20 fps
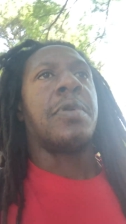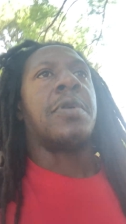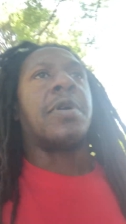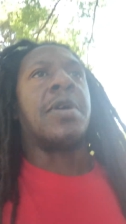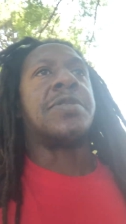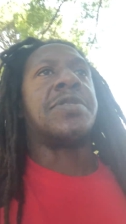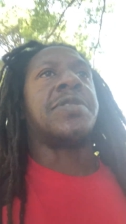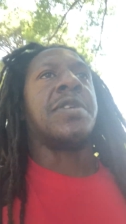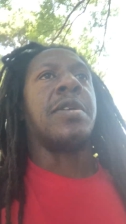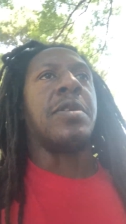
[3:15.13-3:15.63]

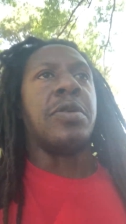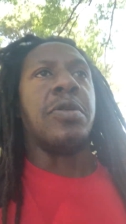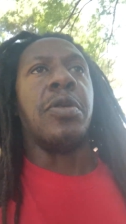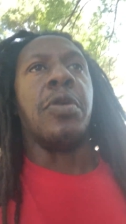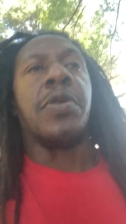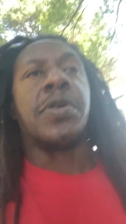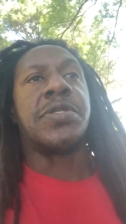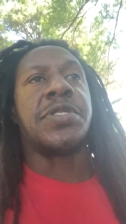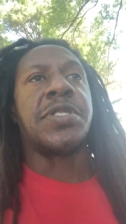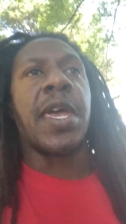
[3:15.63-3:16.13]
I said, you
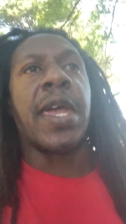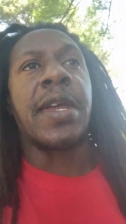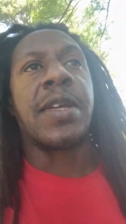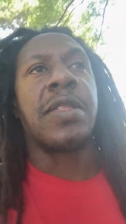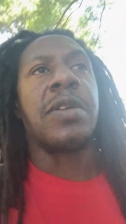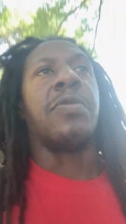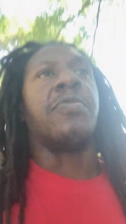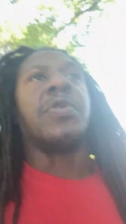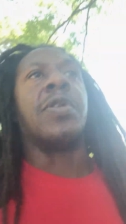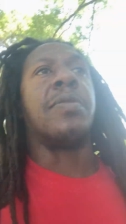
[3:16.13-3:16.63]
know
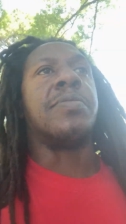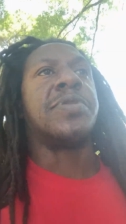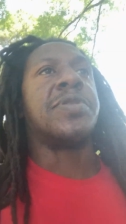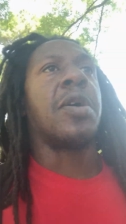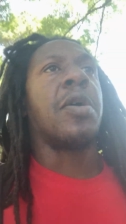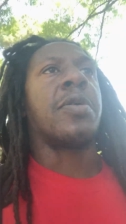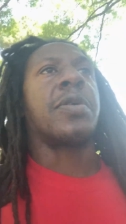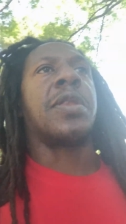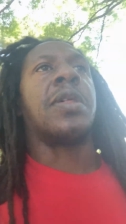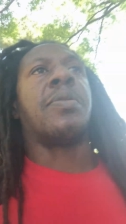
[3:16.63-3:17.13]
exactly what I'm
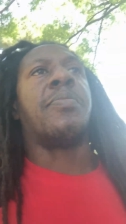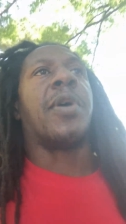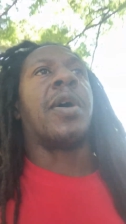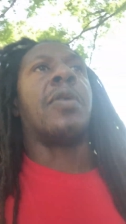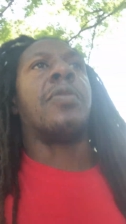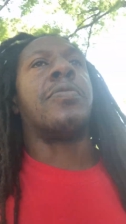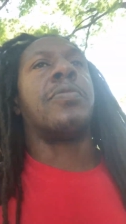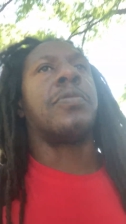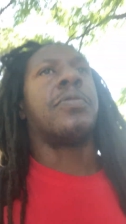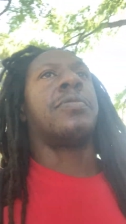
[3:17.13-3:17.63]
talking
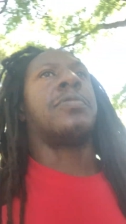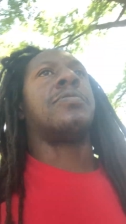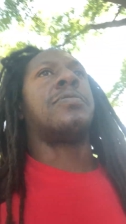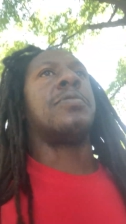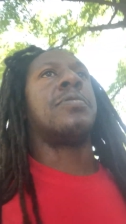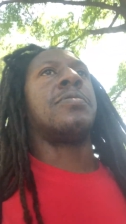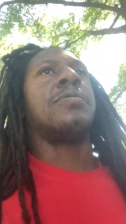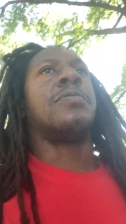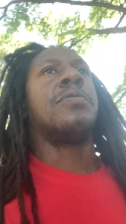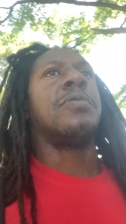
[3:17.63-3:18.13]
about.
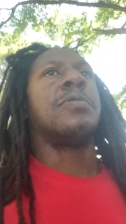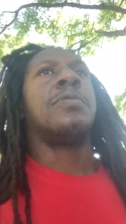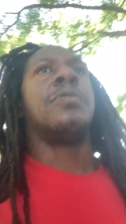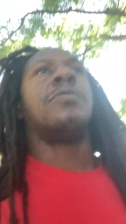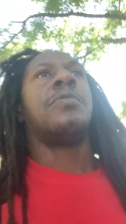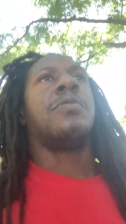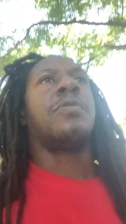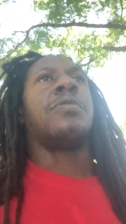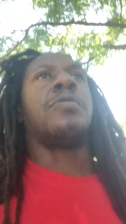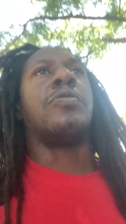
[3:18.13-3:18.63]

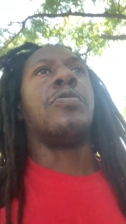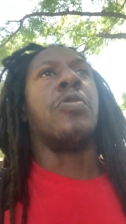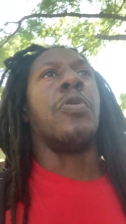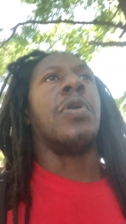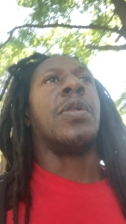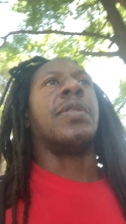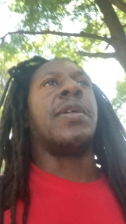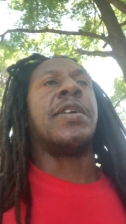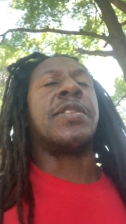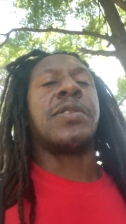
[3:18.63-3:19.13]
You're
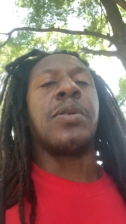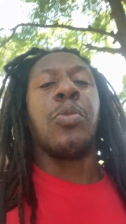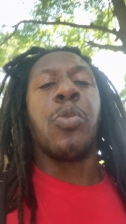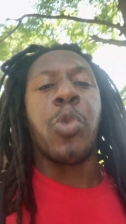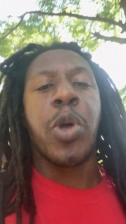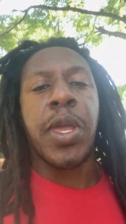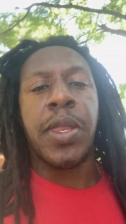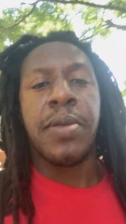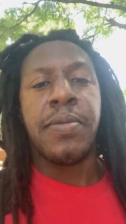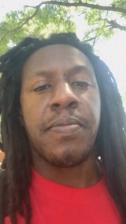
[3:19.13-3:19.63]
going to let them
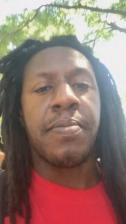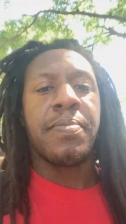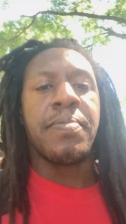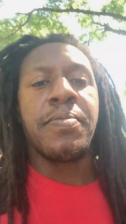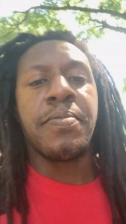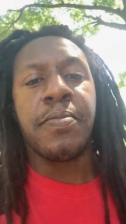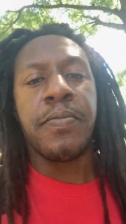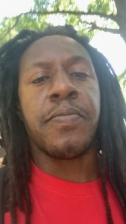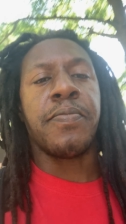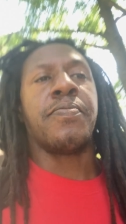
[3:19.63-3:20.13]
win?
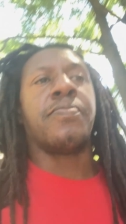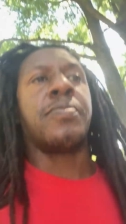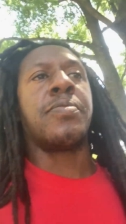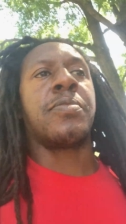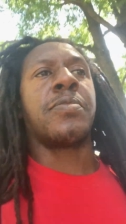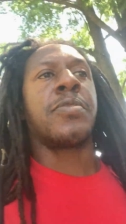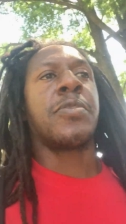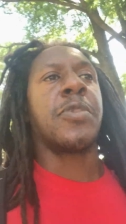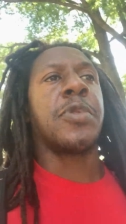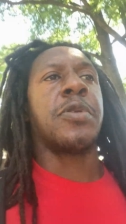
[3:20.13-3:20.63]

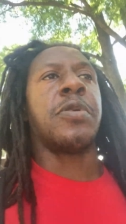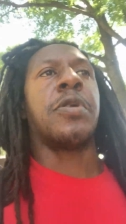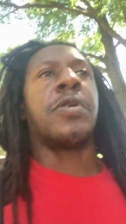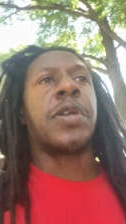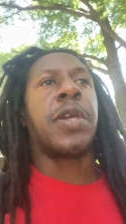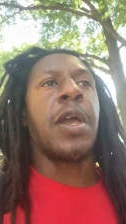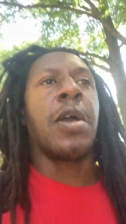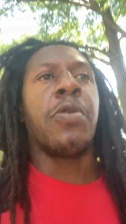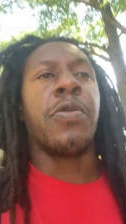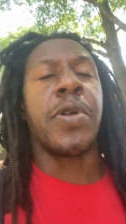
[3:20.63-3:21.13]
You're a
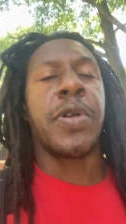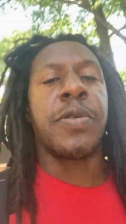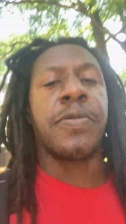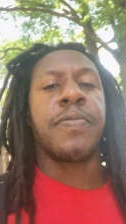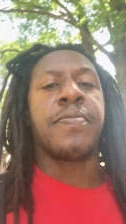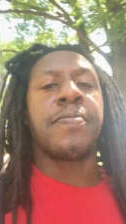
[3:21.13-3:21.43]
coward.